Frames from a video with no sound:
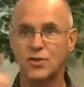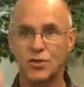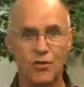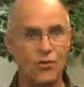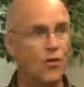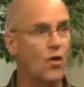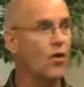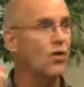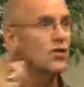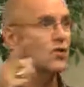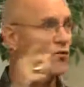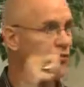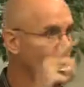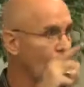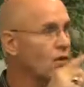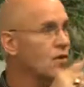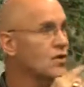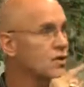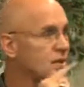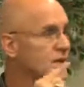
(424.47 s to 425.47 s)
So those
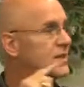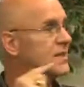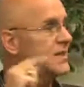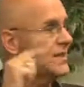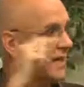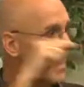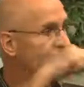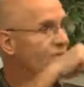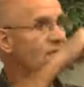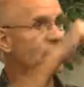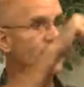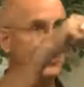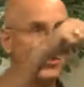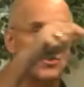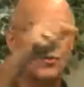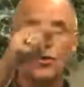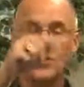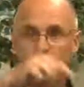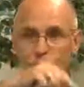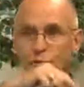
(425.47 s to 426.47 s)
first 7,
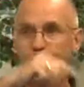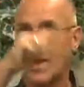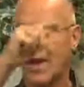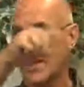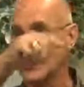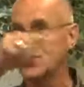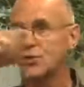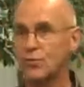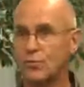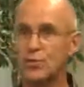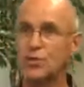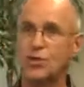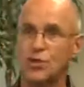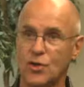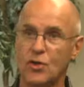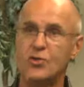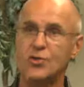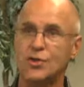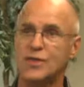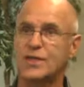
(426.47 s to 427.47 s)
those were actual
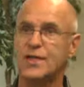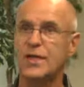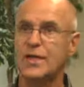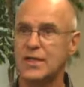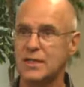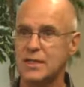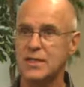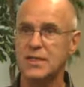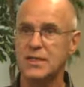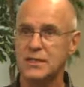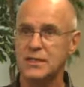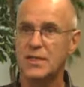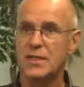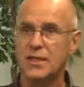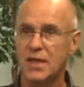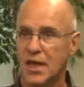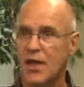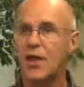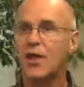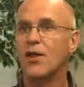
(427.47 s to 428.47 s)
churches that existed.